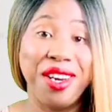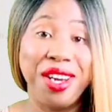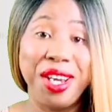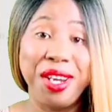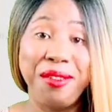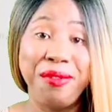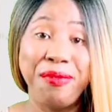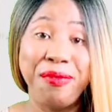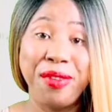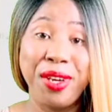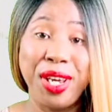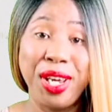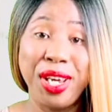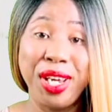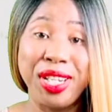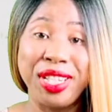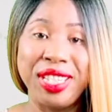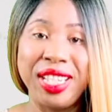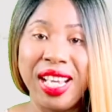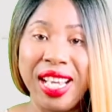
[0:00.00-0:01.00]
It
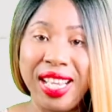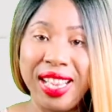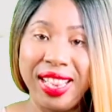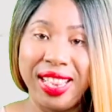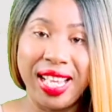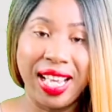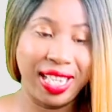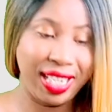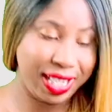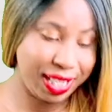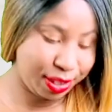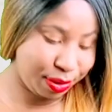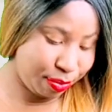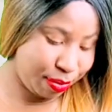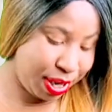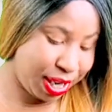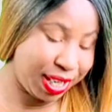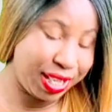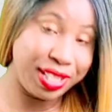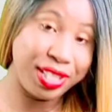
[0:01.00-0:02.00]
First. That is
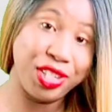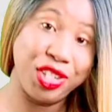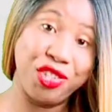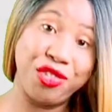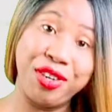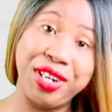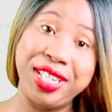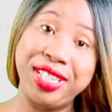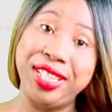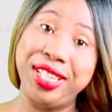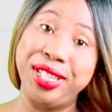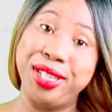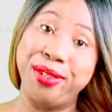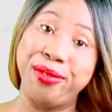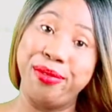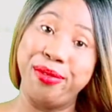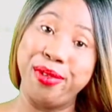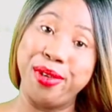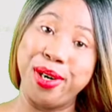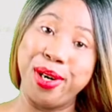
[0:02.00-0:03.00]
where this dress is
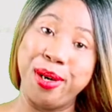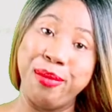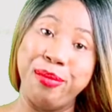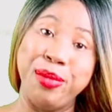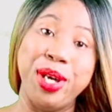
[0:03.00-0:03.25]
from,